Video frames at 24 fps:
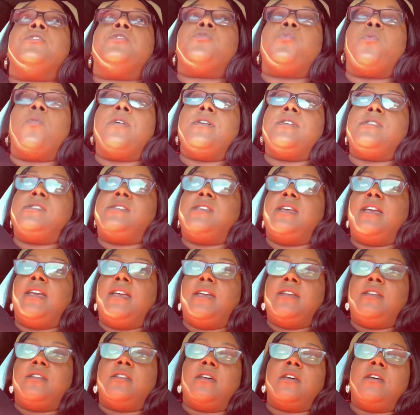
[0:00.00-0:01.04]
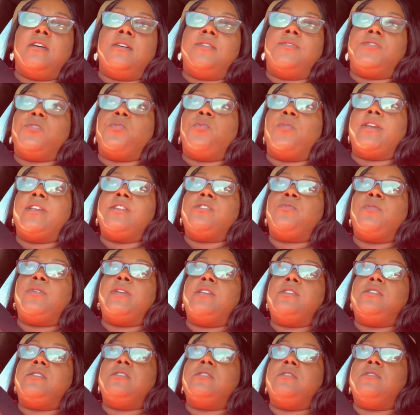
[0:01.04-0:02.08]
Towards the end of twenty
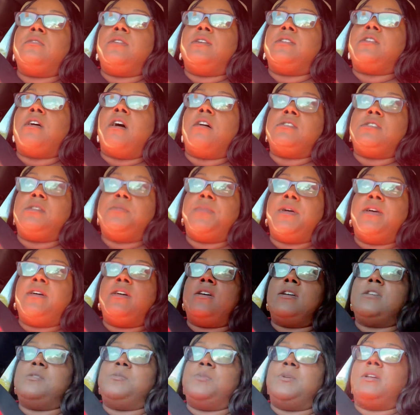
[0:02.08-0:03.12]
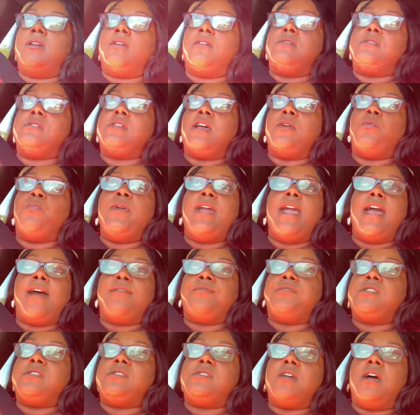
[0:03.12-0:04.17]
twenty-two, I talked to my husband and I was like, we
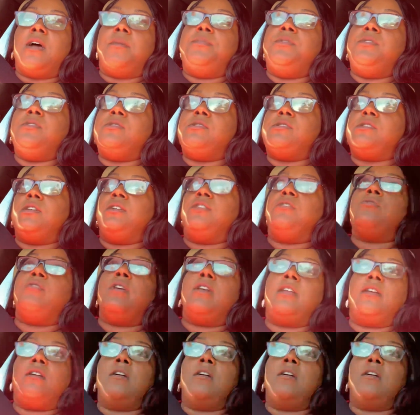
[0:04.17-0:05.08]
have to stop using credit